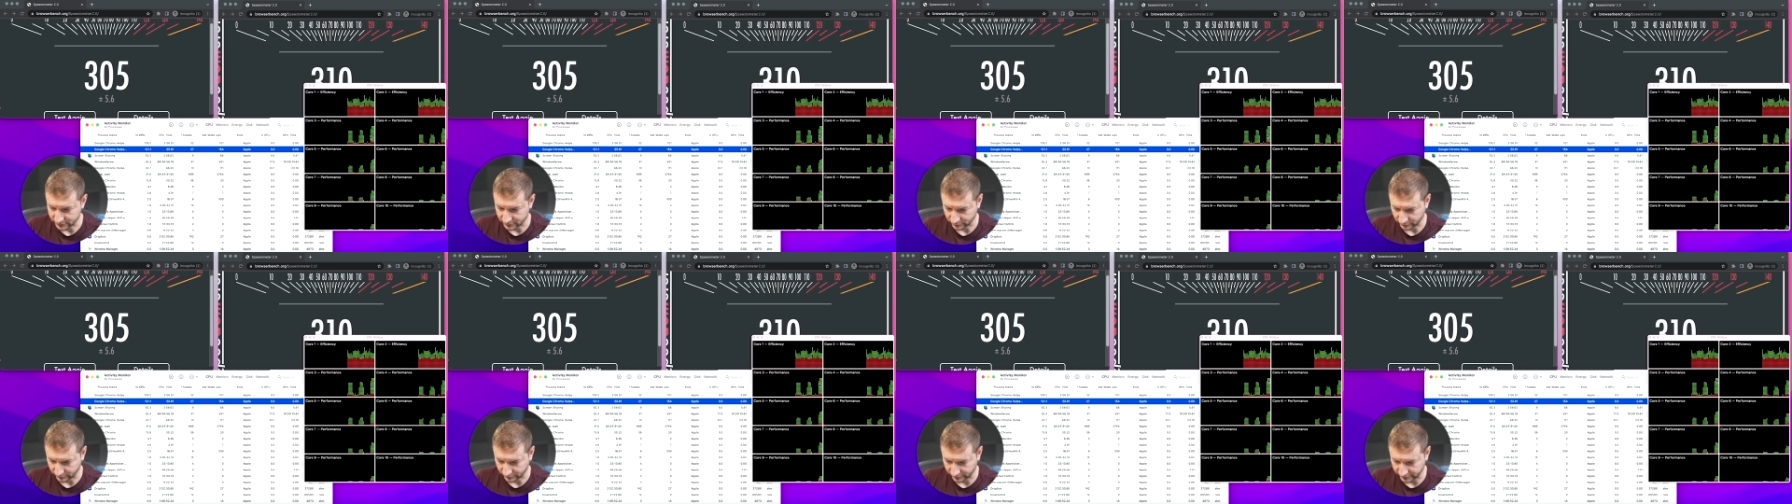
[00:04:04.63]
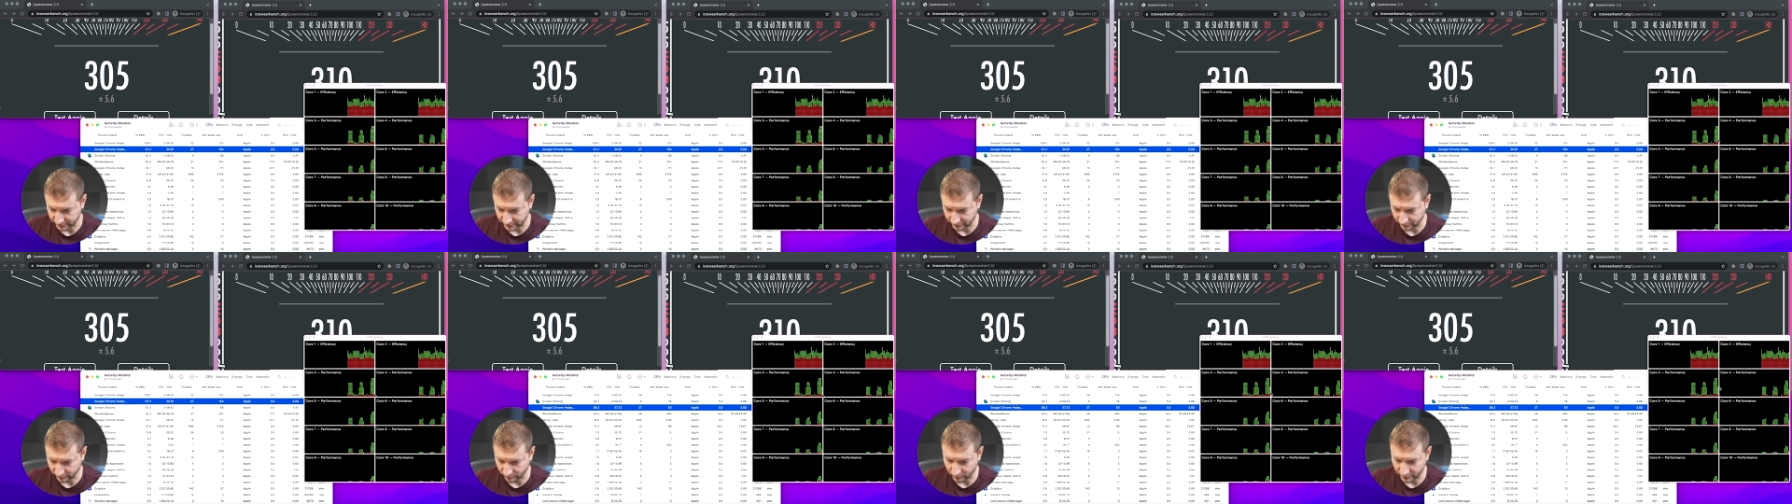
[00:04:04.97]
So
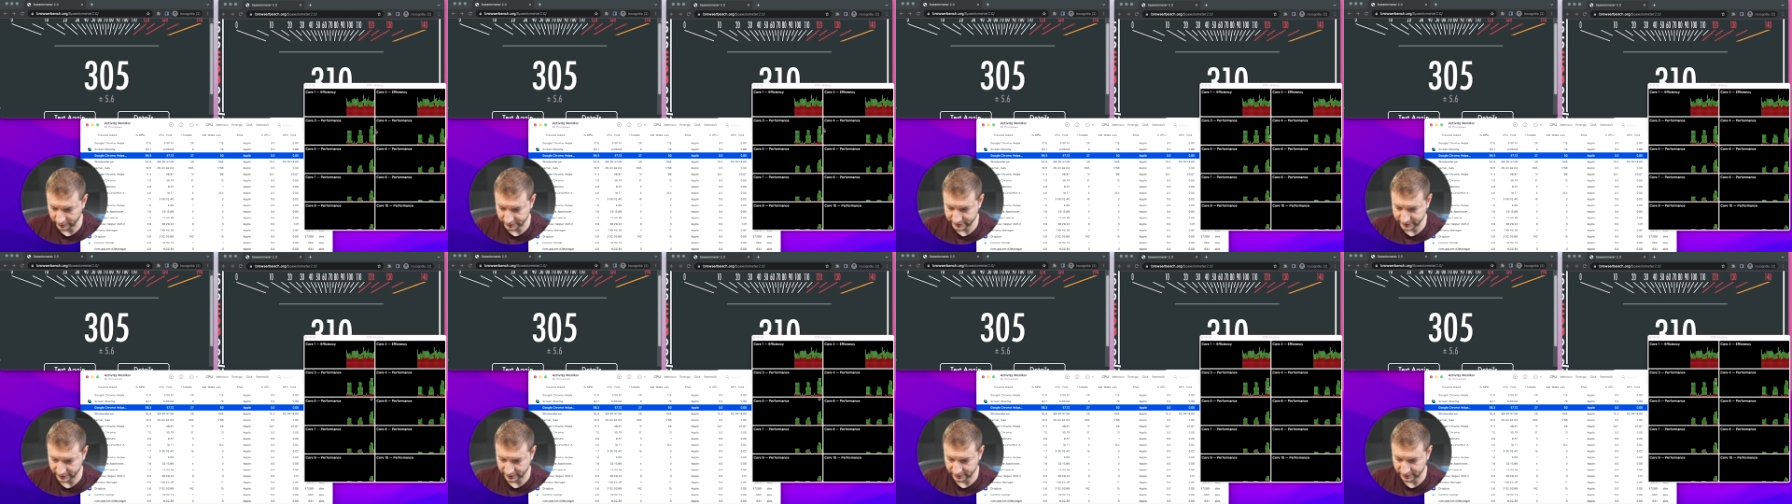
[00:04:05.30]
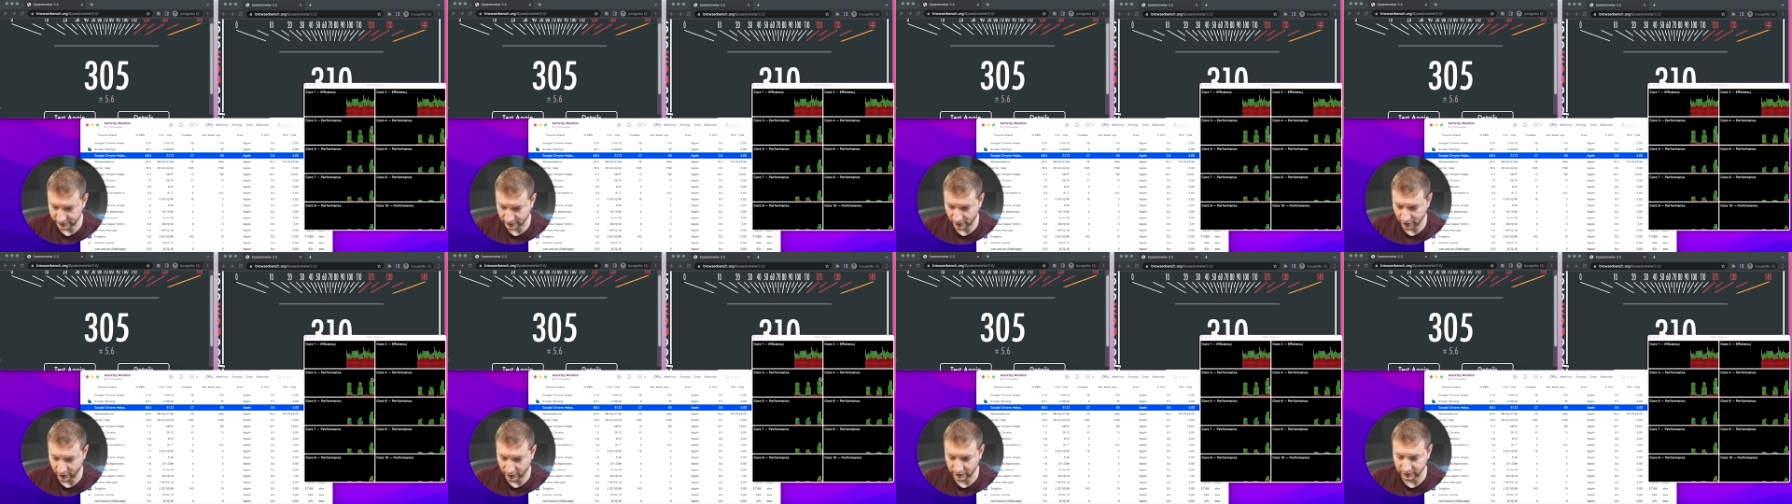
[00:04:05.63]
it was a
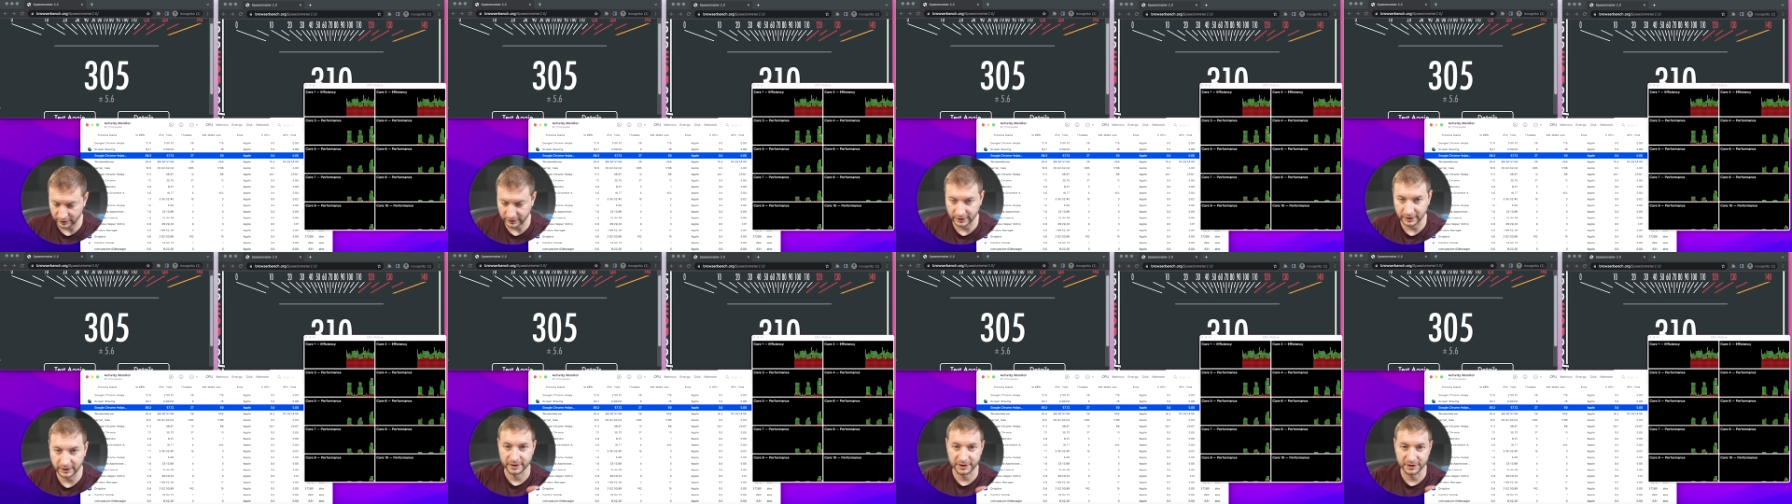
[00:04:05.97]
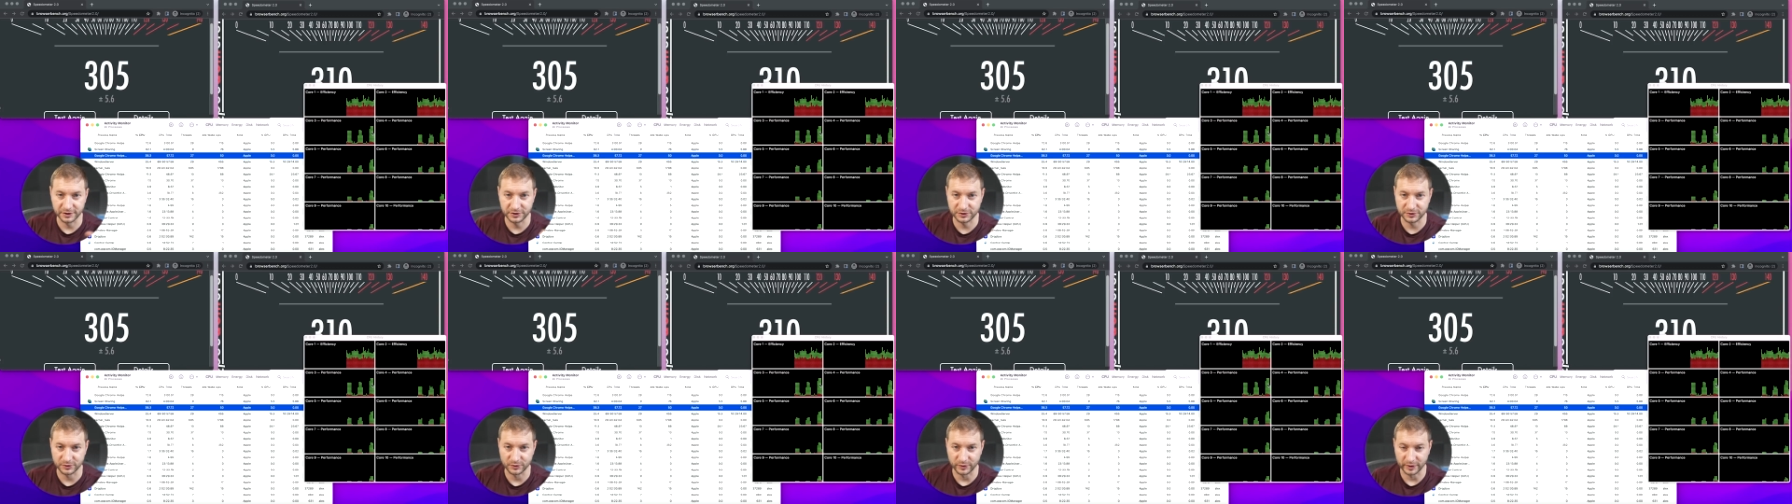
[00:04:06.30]
taller
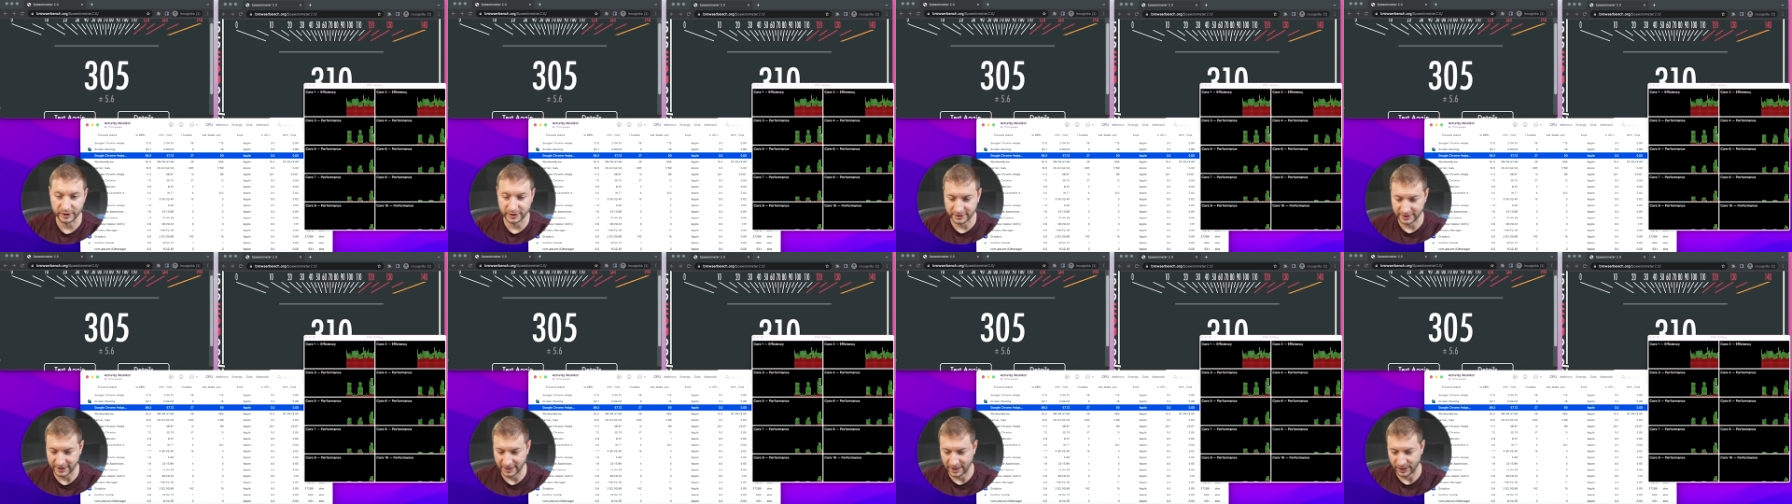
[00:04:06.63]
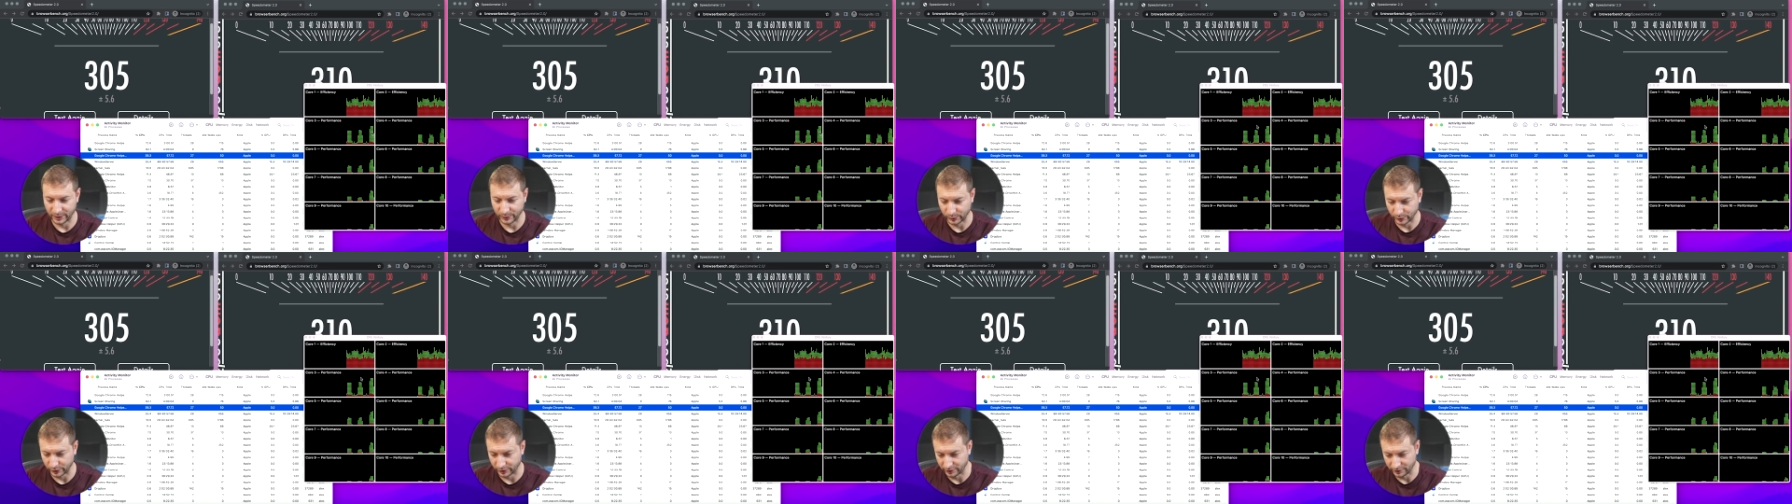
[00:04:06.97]
history
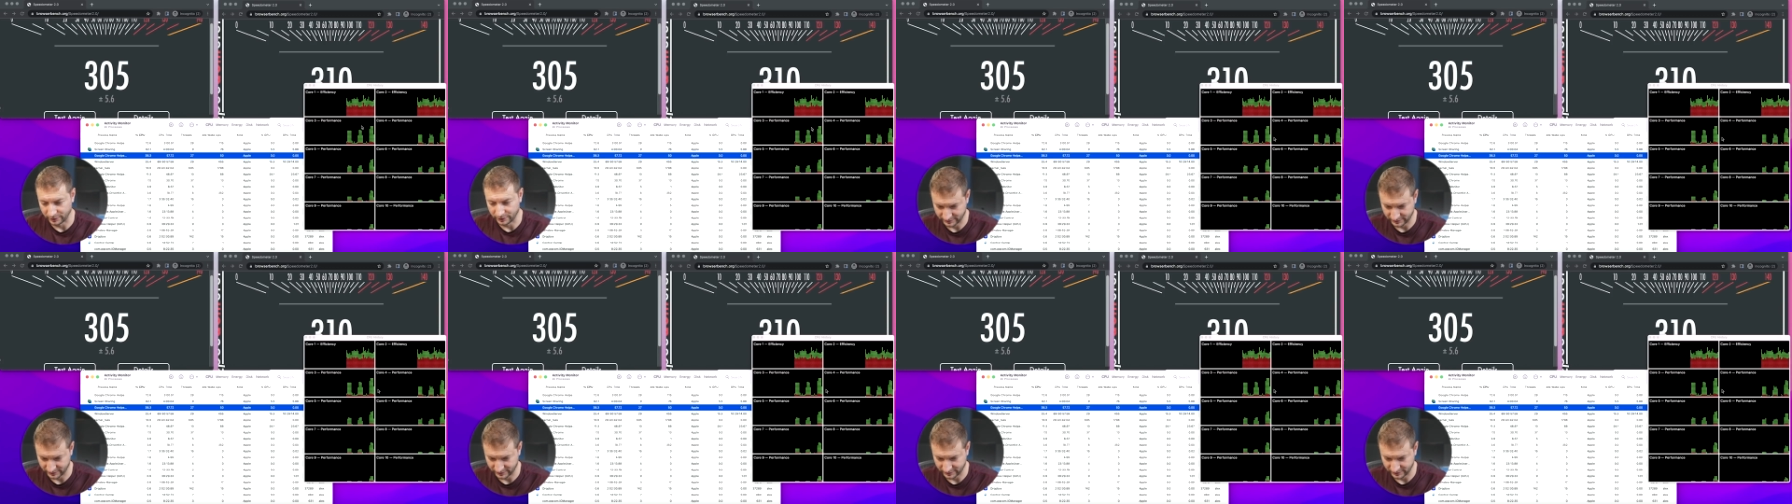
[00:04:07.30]
tower.